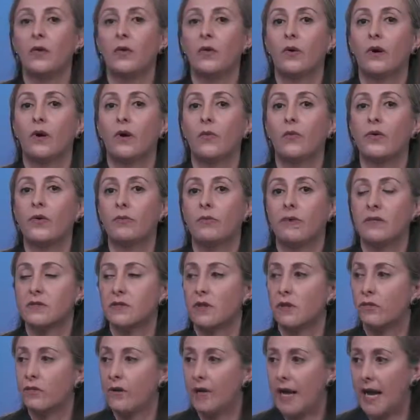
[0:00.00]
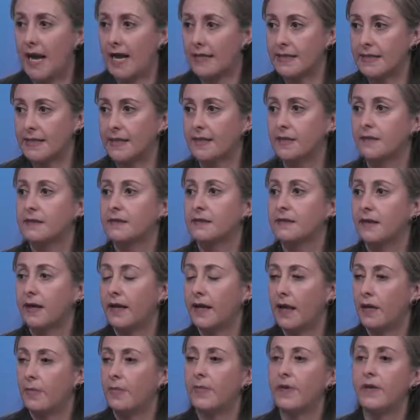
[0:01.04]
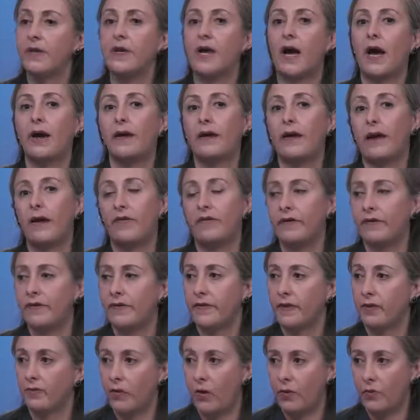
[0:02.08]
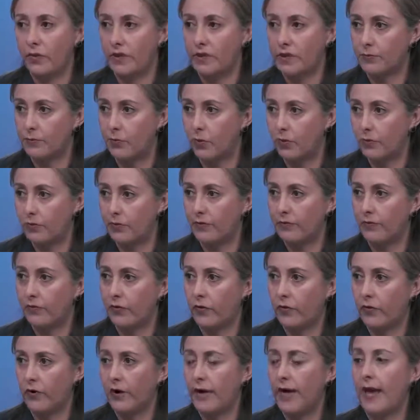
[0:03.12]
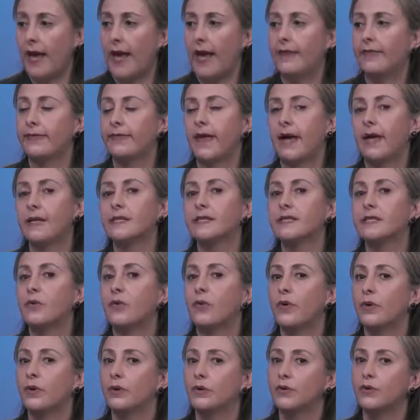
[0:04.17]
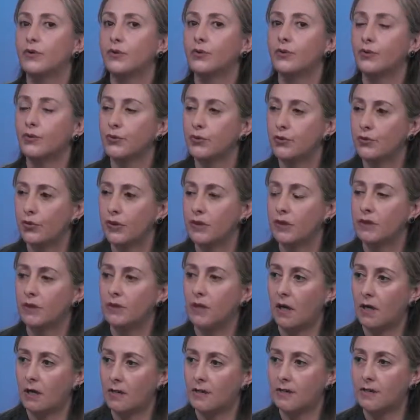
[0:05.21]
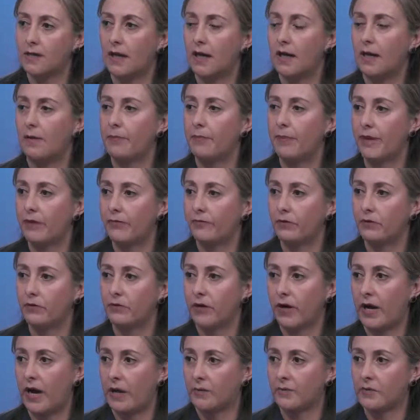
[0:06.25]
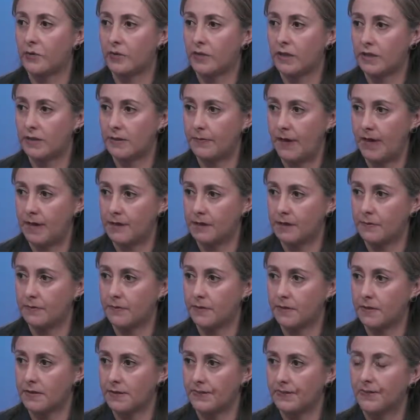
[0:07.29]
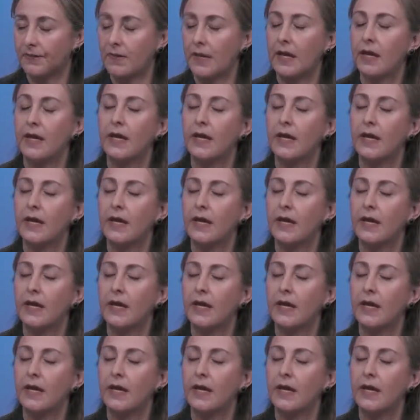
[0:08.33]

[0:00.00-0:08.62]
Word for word: uh, with muscle relaxants, therapy, and everything what we spoke before. Mm-hmm. And that's the way also to treat those uh, painful cramps or spasms. Okay.